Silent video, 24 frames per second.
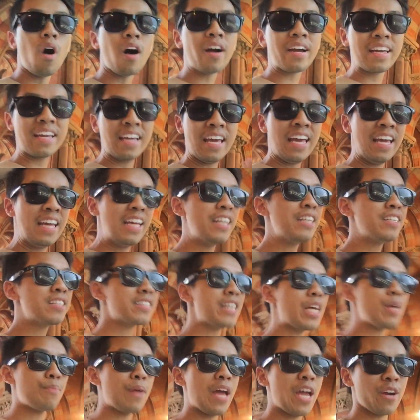walking in
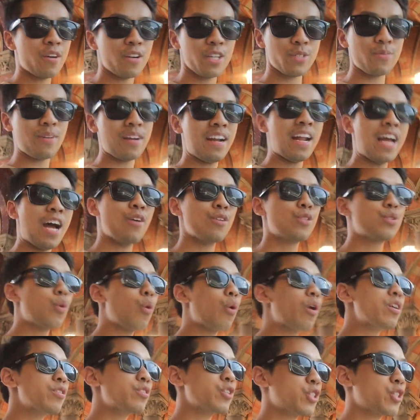St. Pancras right now
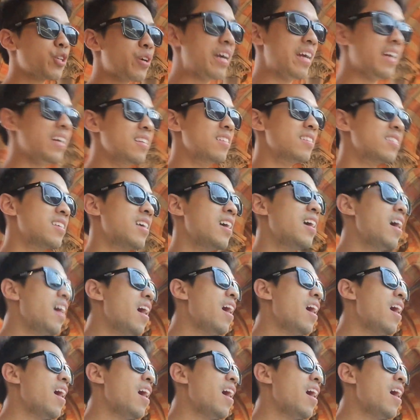towards the trains,